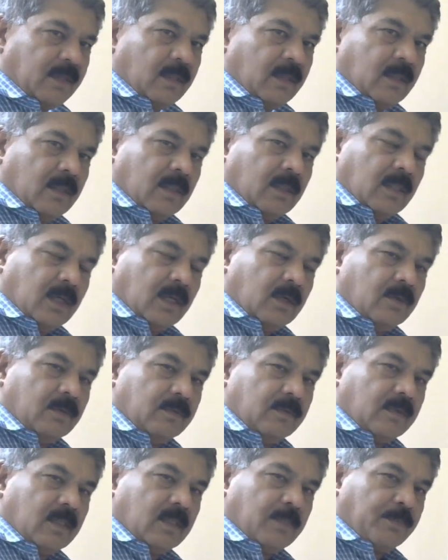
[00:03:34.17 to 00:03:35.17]
Now
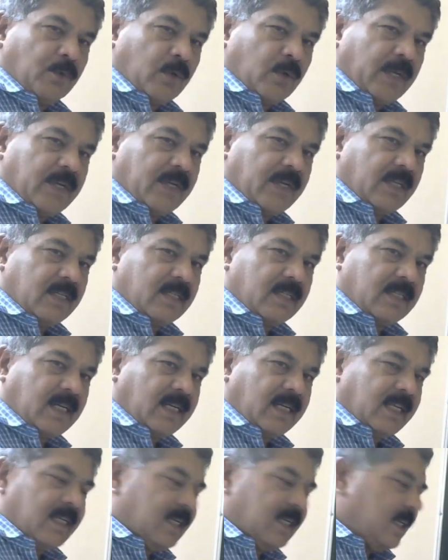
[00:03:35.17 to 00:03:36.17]
the protection
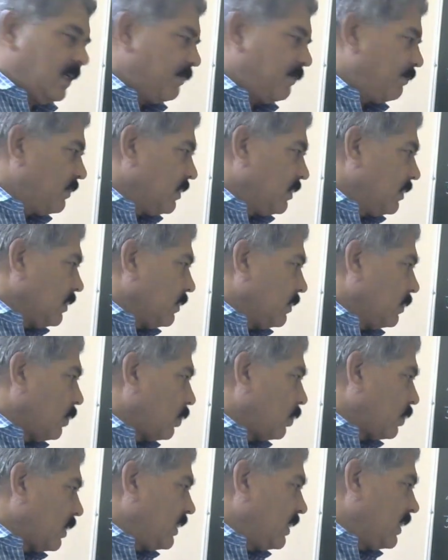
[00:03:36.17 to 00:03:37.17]
strategy
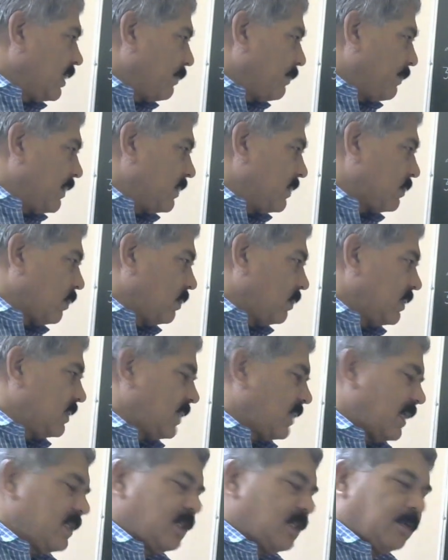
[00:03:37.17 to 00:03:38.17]
not only depends on the
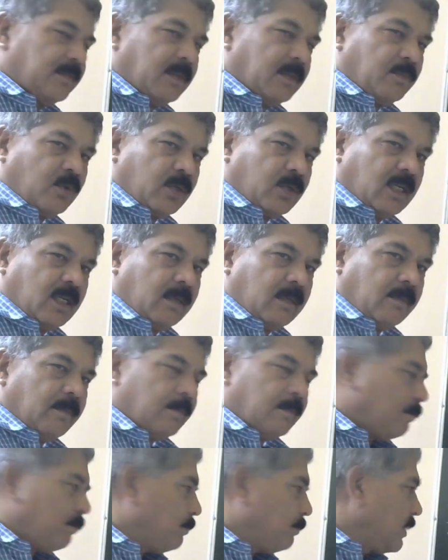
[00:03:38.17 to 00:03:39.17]
size of the motor,
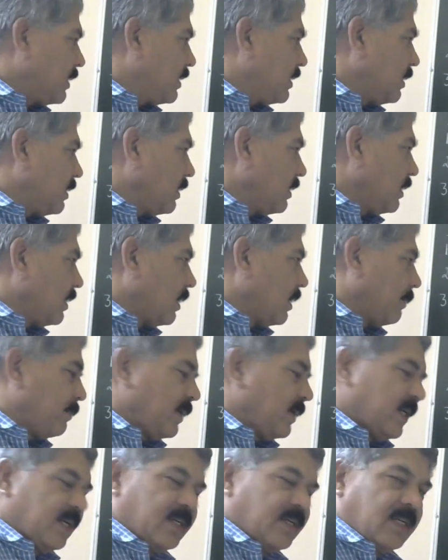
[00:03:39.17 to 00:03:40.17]
but
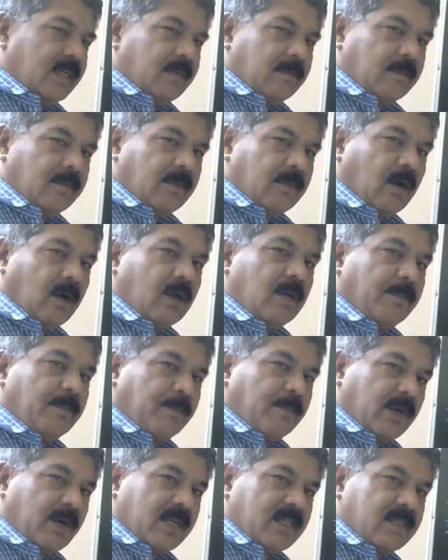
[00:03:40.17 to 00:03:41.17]
application or
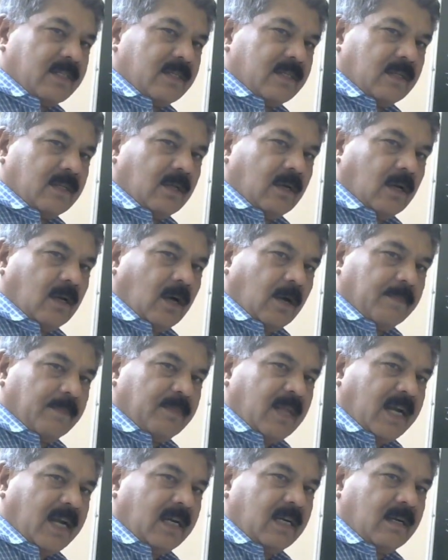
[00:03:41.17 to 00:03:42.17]
importance of
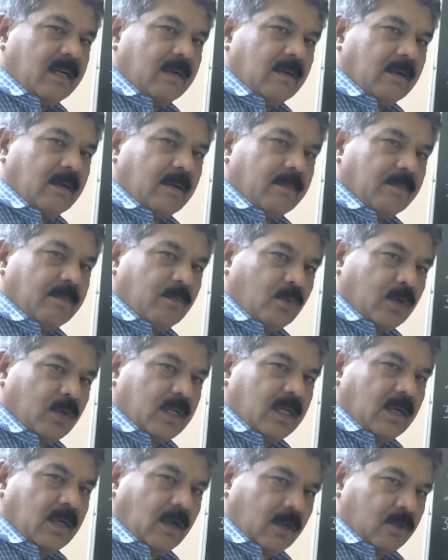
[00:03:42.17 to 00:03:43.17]
that
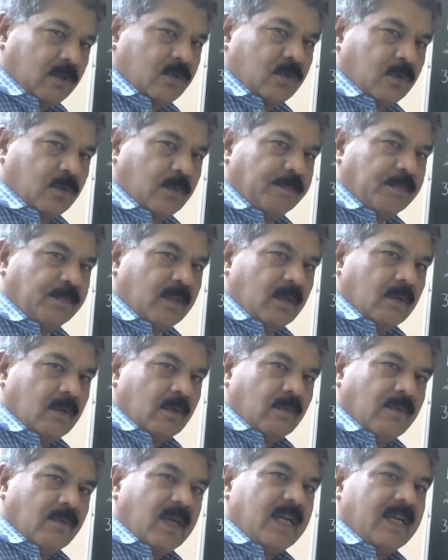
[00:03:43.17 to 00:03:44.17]
motor also.
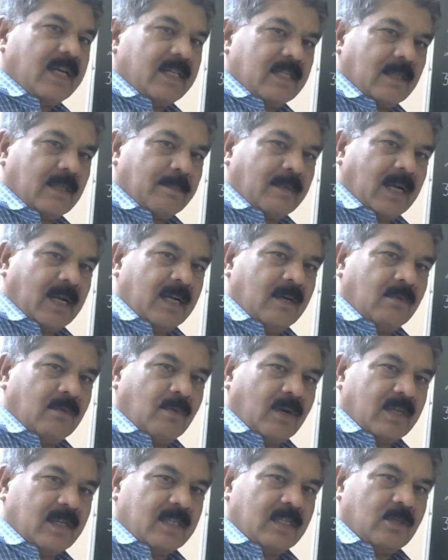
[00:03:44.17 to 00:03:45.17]
Where it is applied,
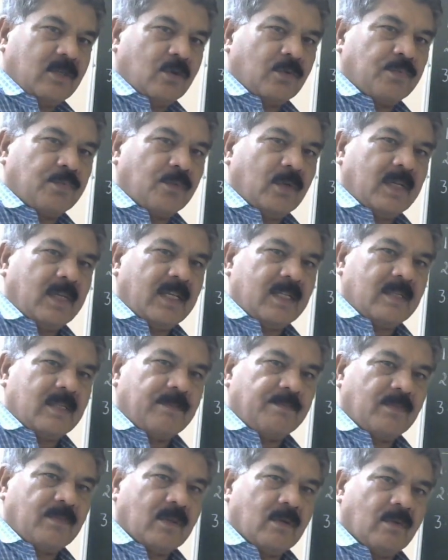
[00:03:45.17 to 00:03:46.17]
what is the usefulness,
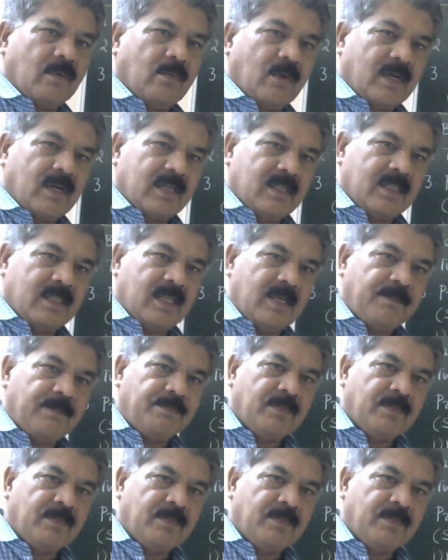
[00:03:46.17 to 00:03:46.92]
what is the